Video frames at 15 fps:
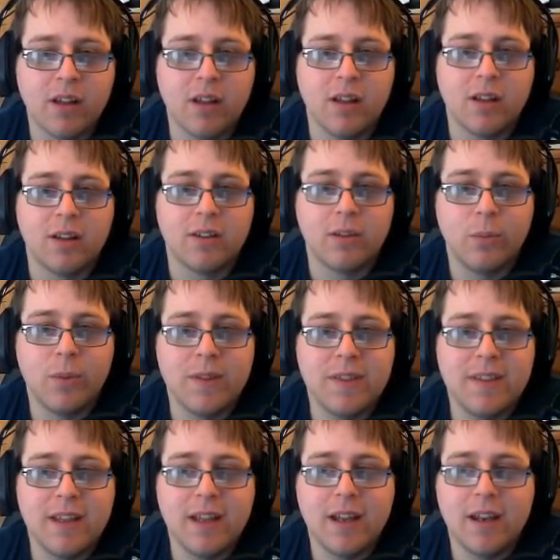So with
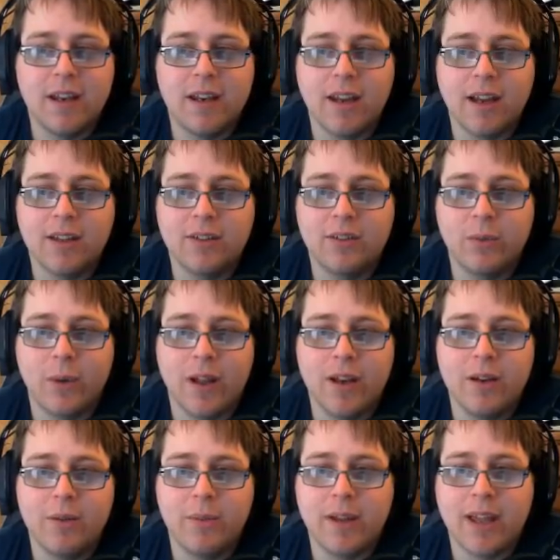the next
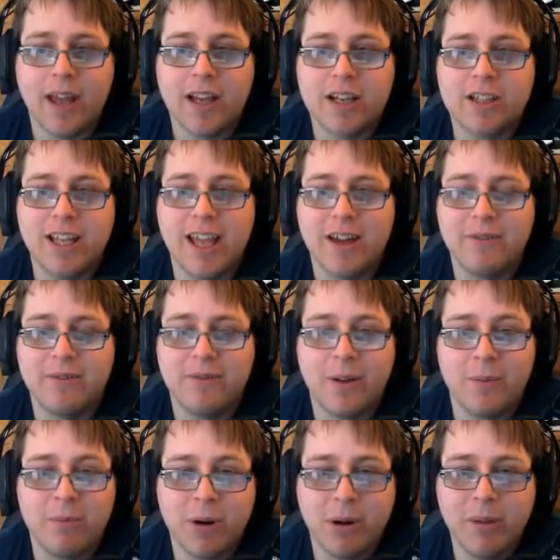one, we actually have
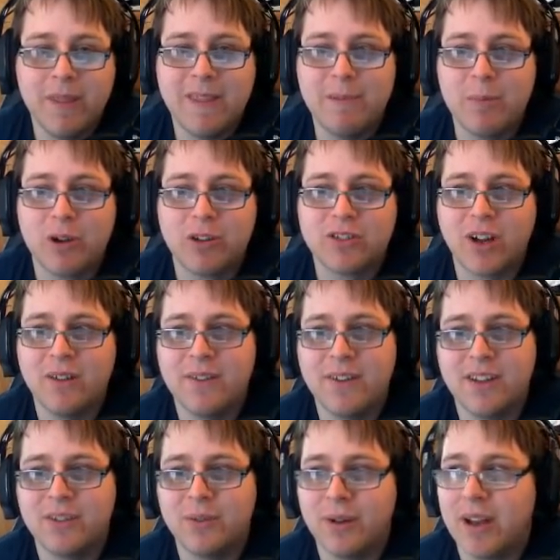probably the most
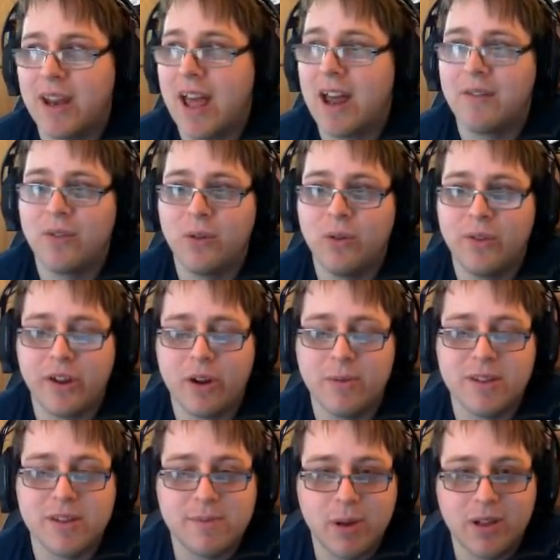obvious one out of all the
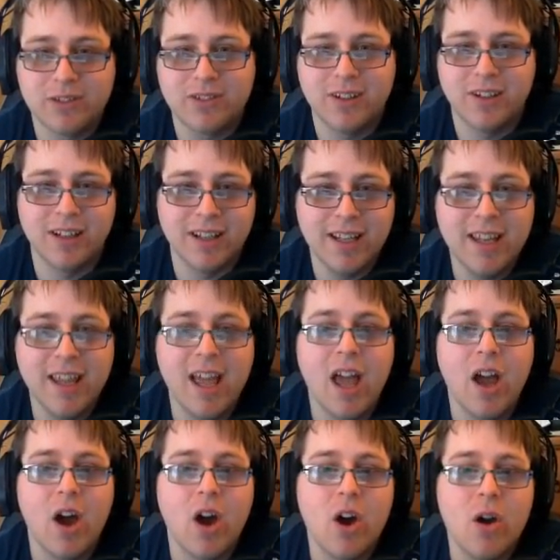Omens personally.
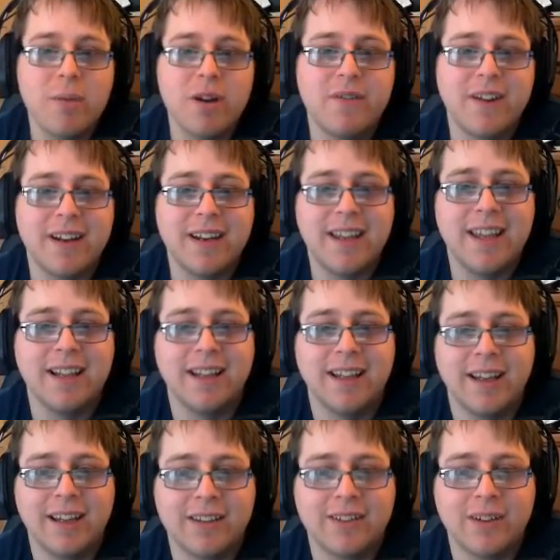Omen of
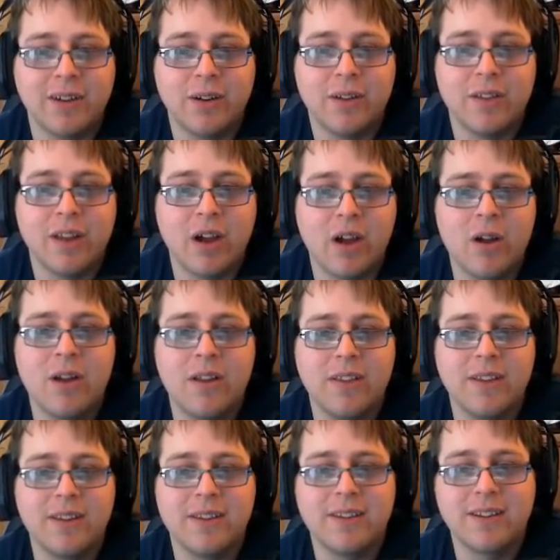Unkilling. So the
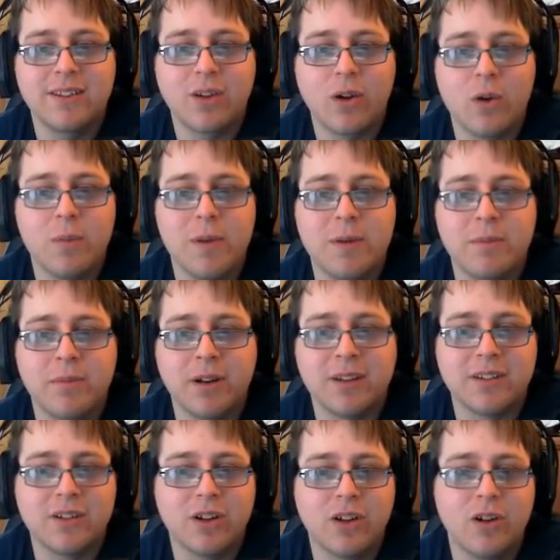6th Omen brings
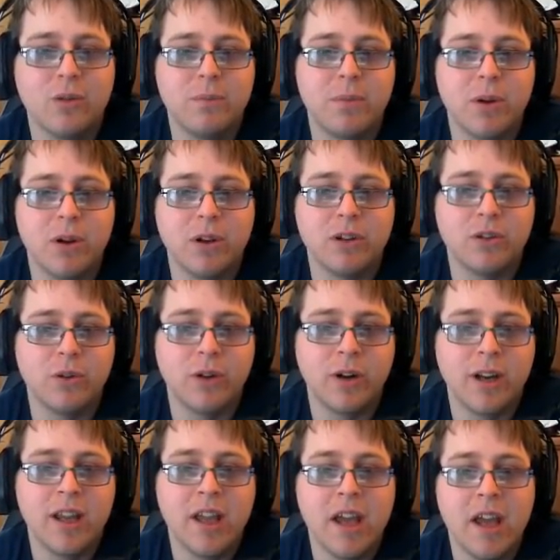eternal purgatory.